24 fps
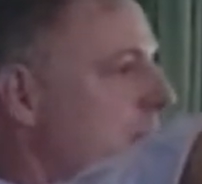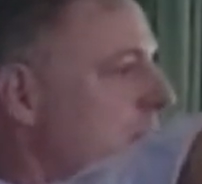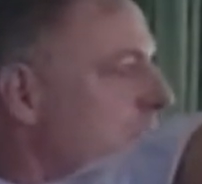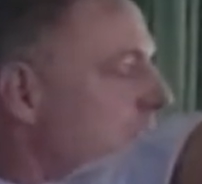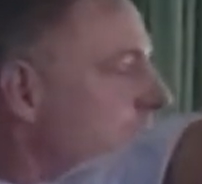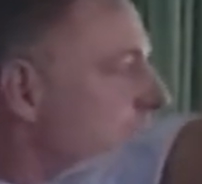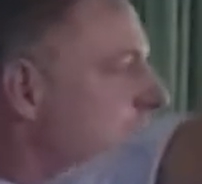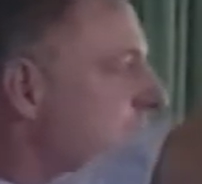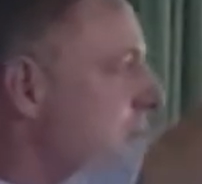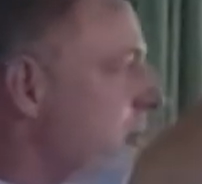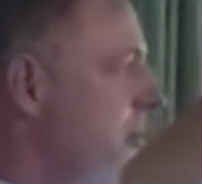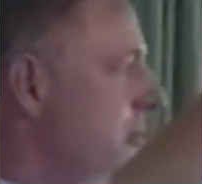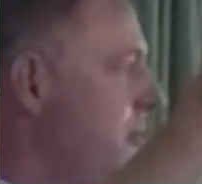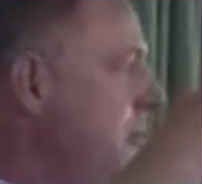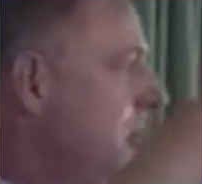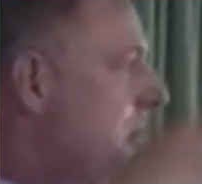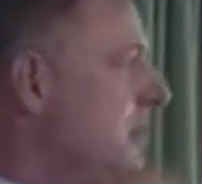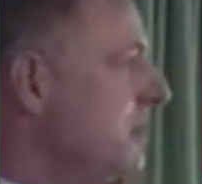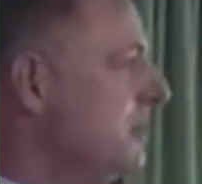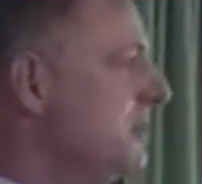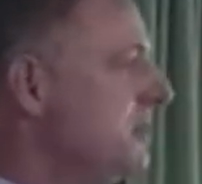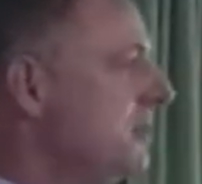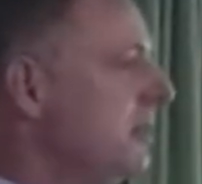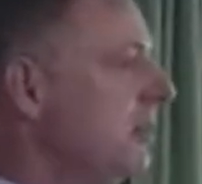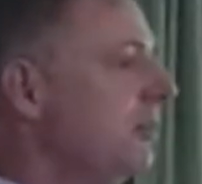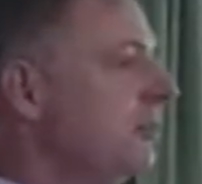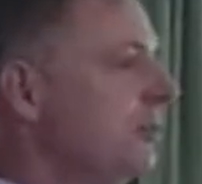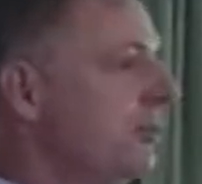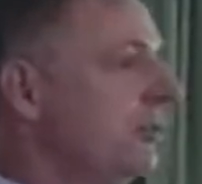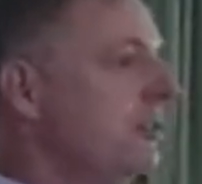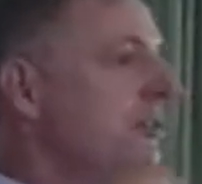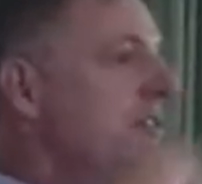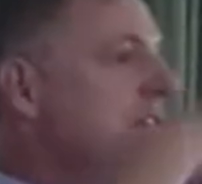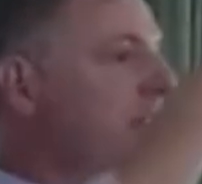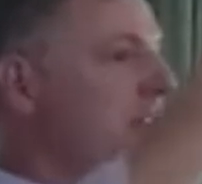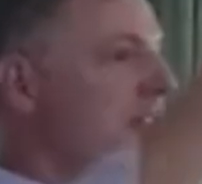removed so that we can sell
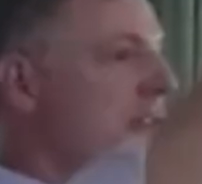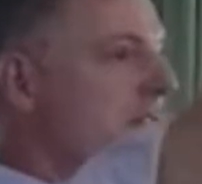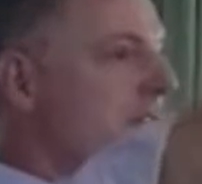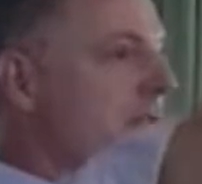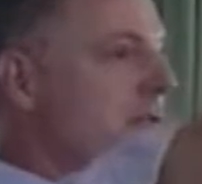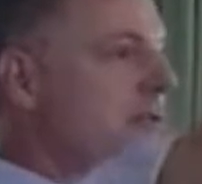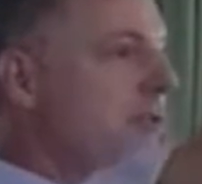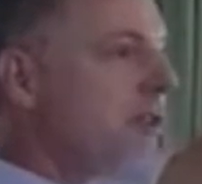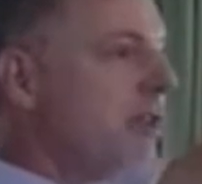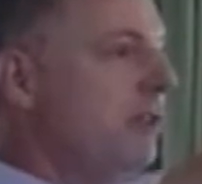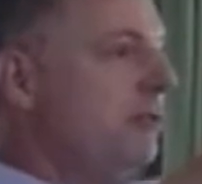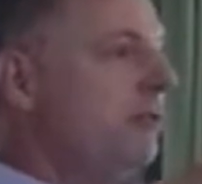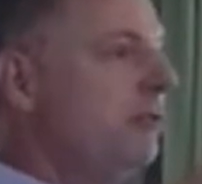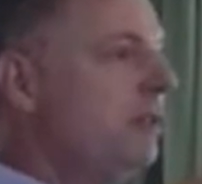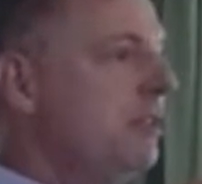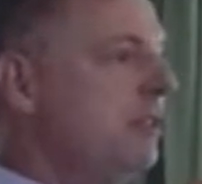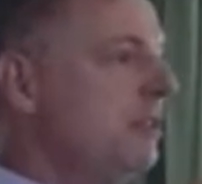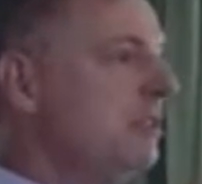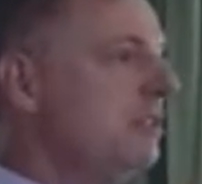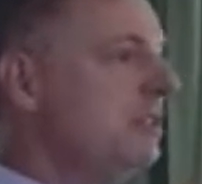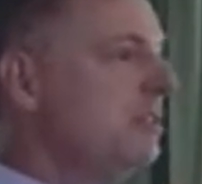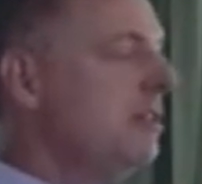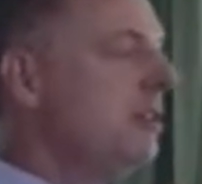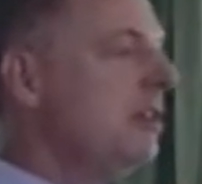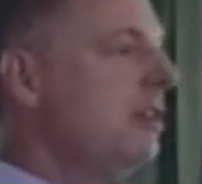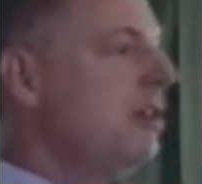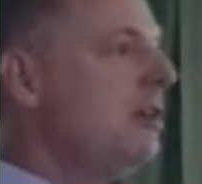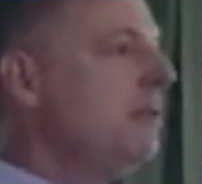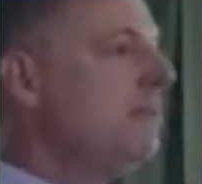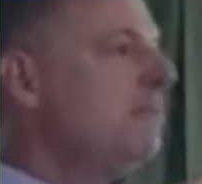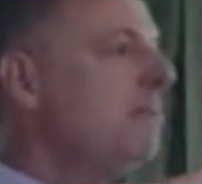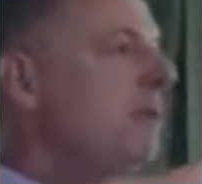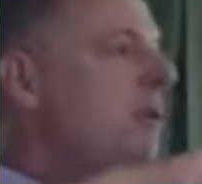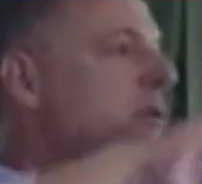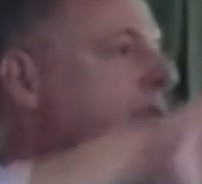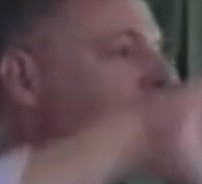goods into those countries because
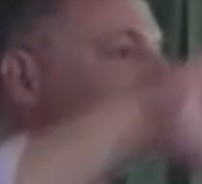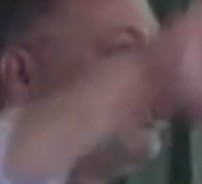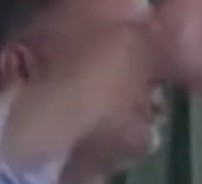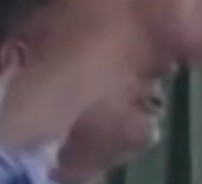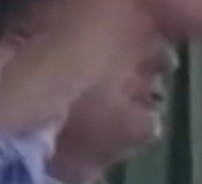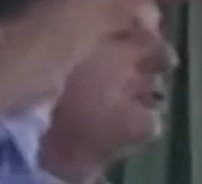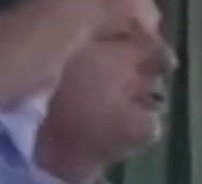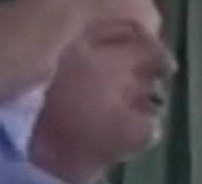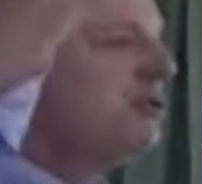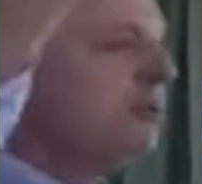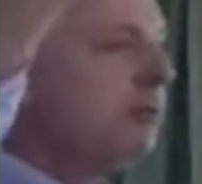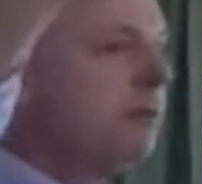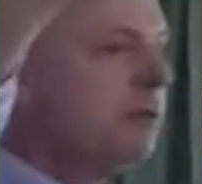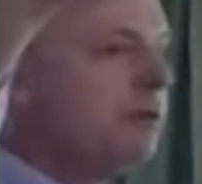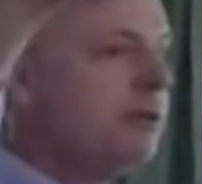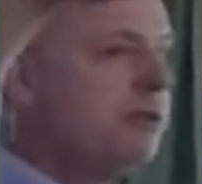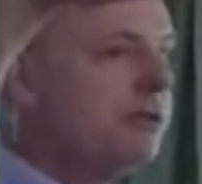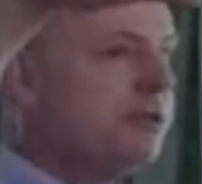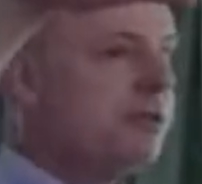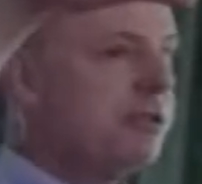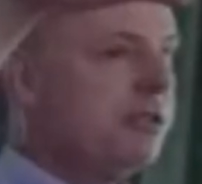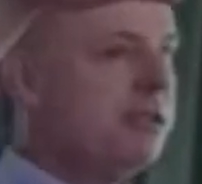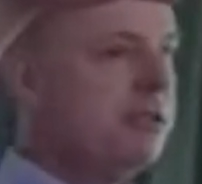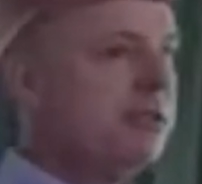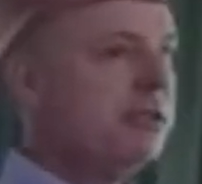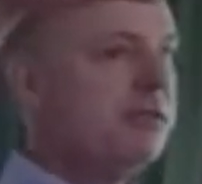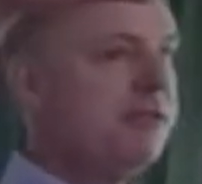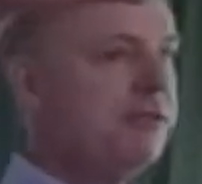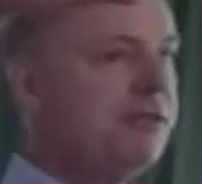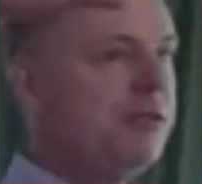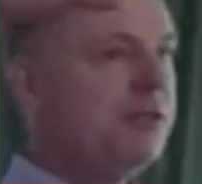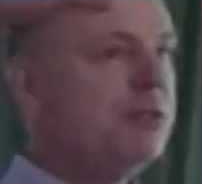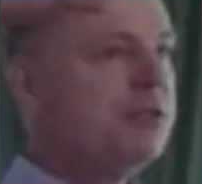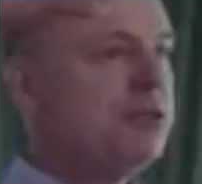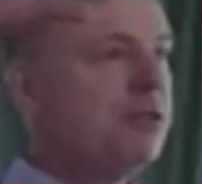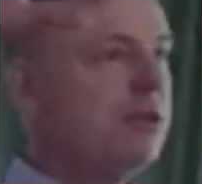most consumers in the
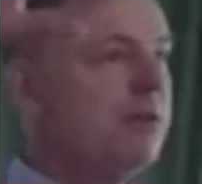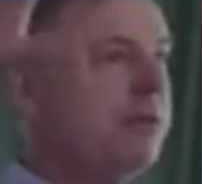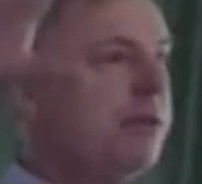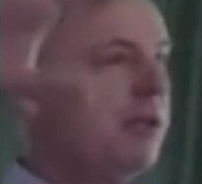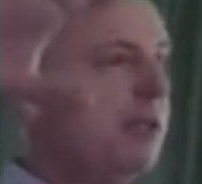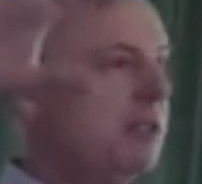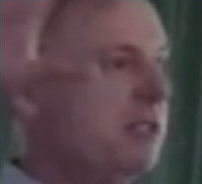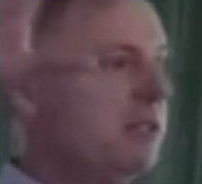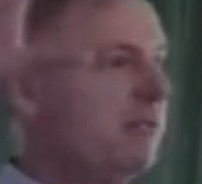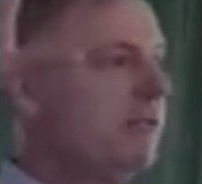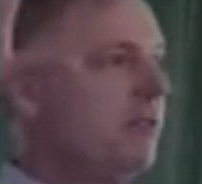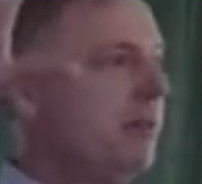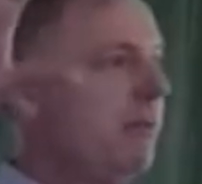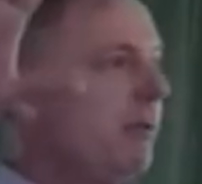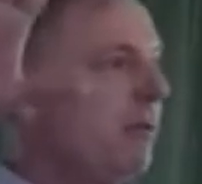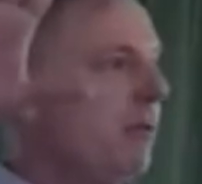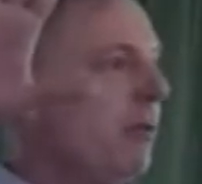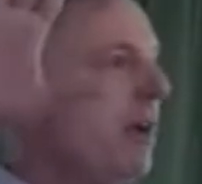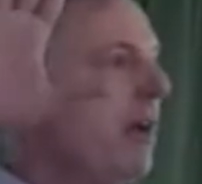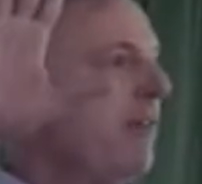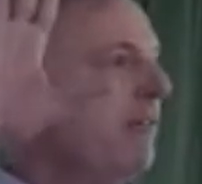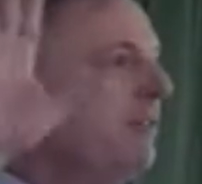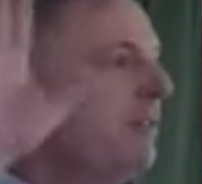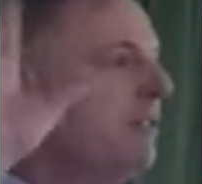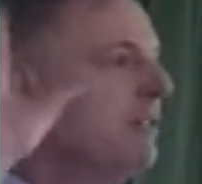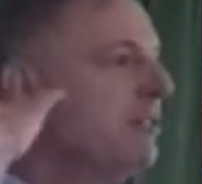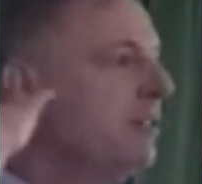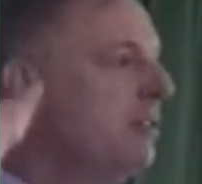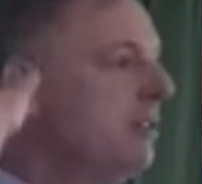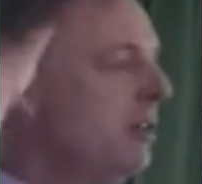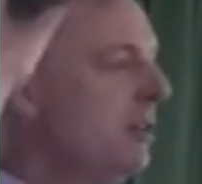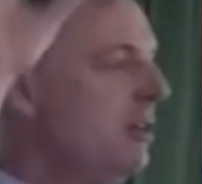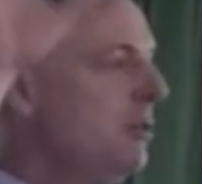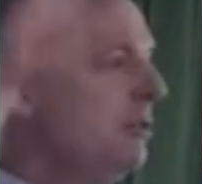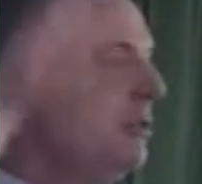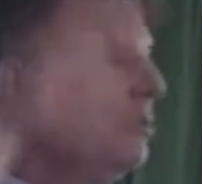future, because of demographics,
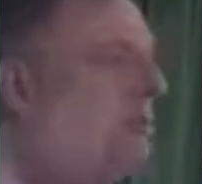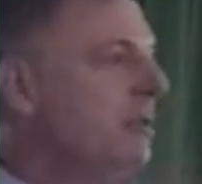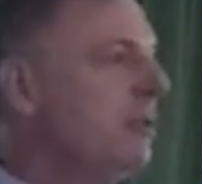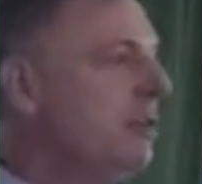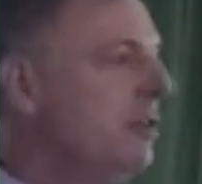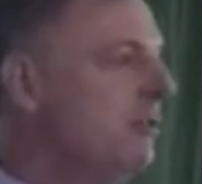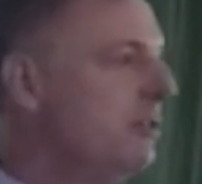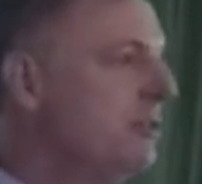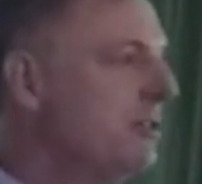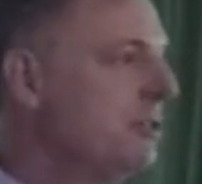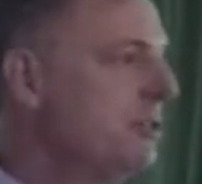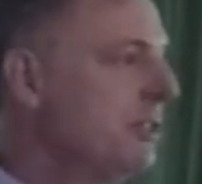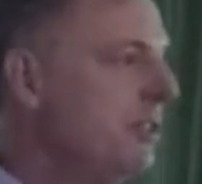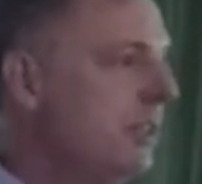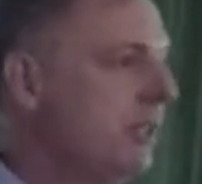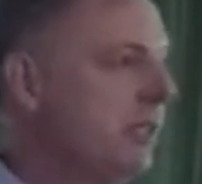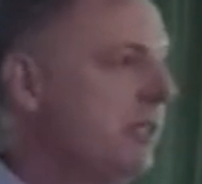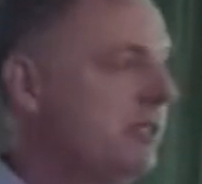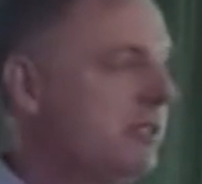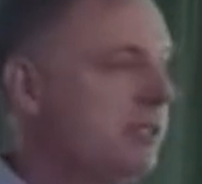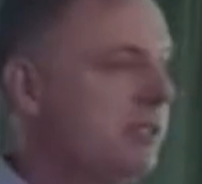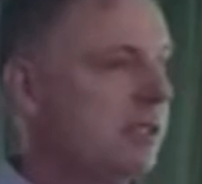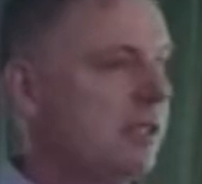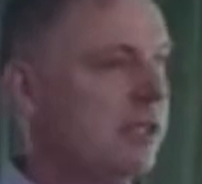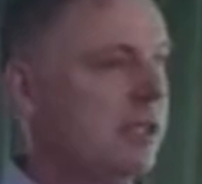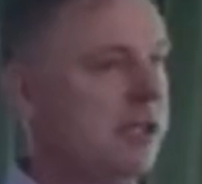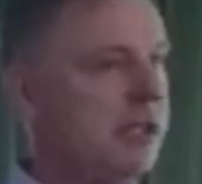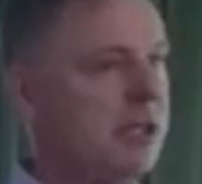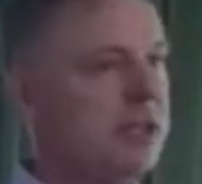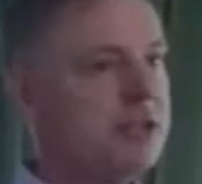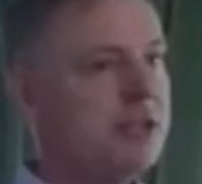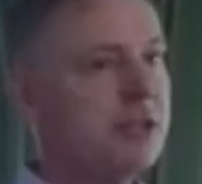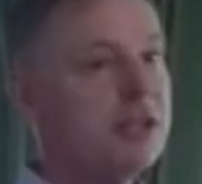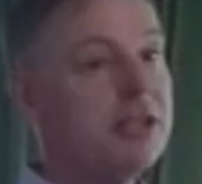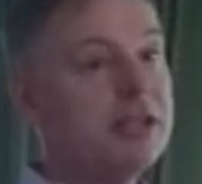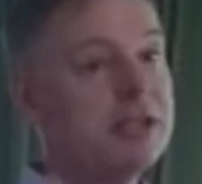will be overseas.
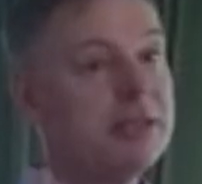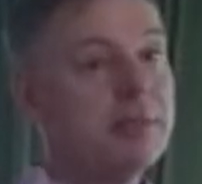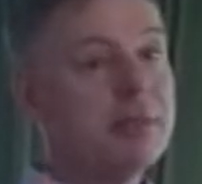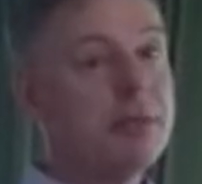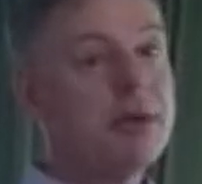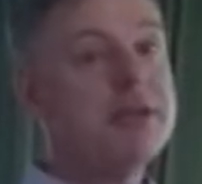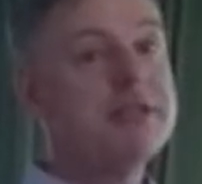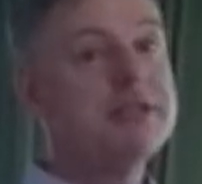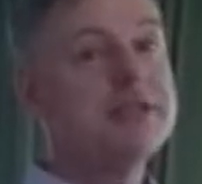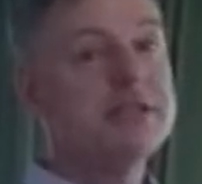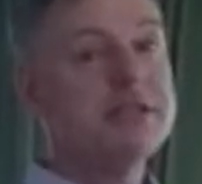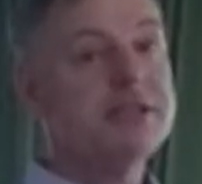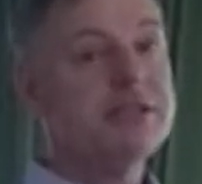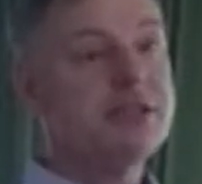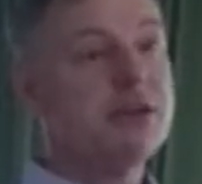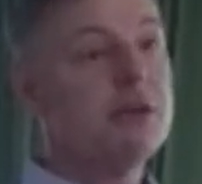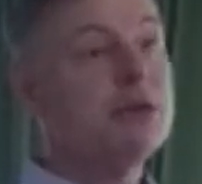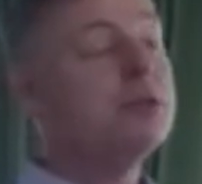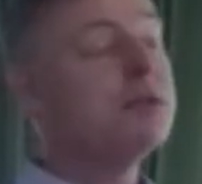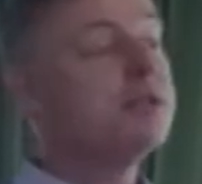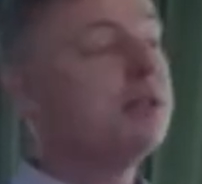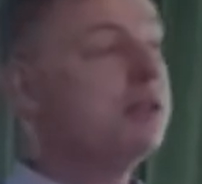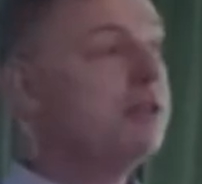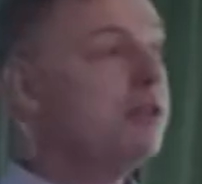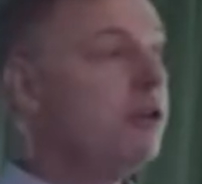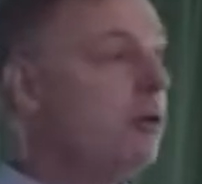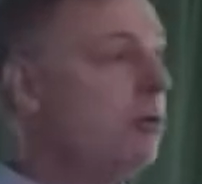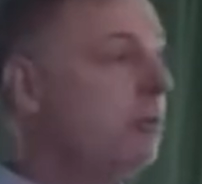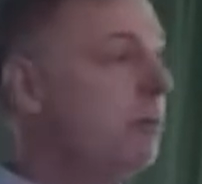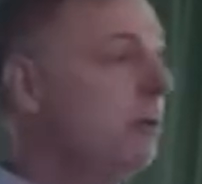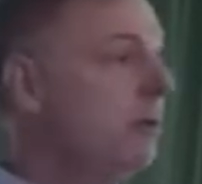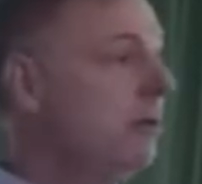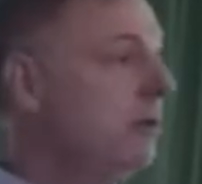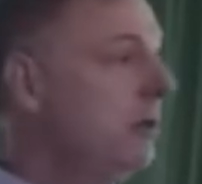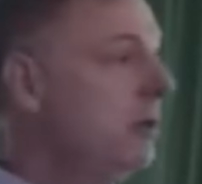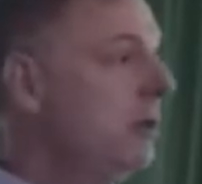So I think the president's goals are
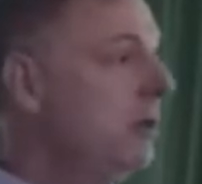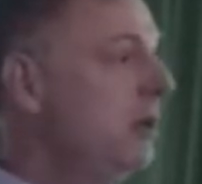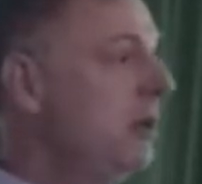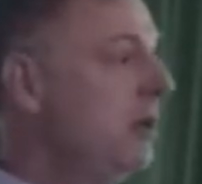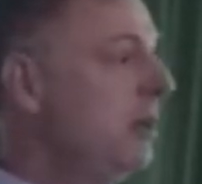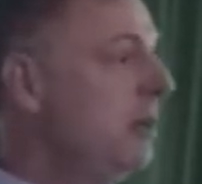noble.